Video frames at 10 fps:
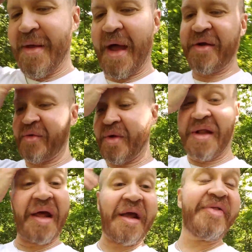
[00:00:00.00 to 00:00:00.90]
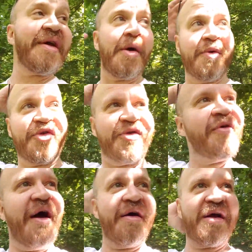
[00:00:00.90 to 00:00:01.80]
I do. Like, I think it was
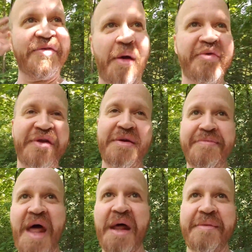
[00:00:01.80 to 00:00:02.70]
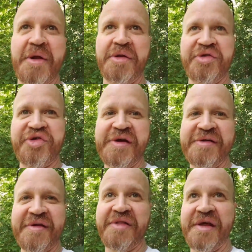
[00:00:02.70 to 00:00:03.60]
because I was not in the middle of
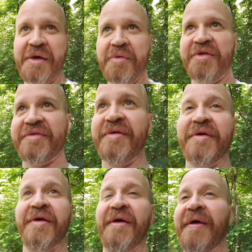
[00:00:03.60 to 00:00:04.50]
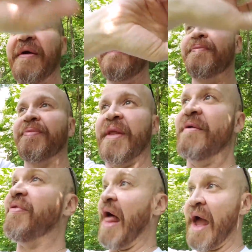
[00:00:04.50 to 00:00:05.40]
trees. I think it was
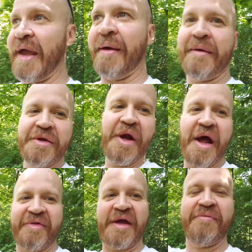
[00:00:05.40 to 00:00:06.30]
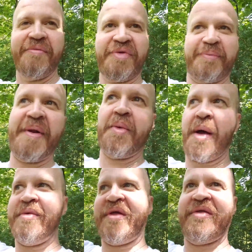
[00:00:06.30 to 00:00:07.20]
flying. You know how they spin a
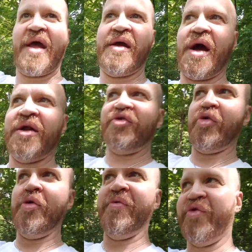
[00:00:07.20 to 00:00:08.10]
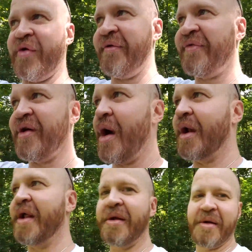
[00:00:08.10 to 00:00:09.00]
web and then they kind of drift on
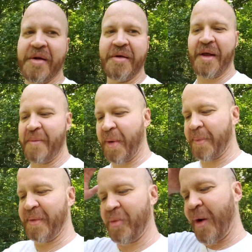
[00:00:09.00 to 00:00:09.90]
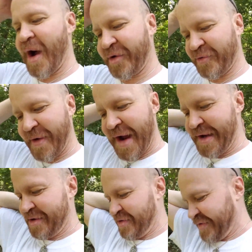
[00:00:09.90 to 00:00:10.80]
it, and I probably walked right
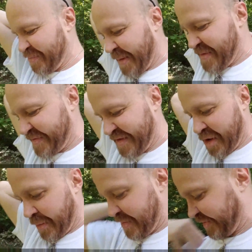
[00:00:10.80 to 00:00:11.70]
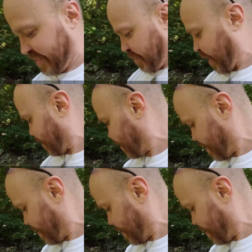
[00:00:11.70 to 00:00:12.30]
into it. It's probably sitting on me somewhere.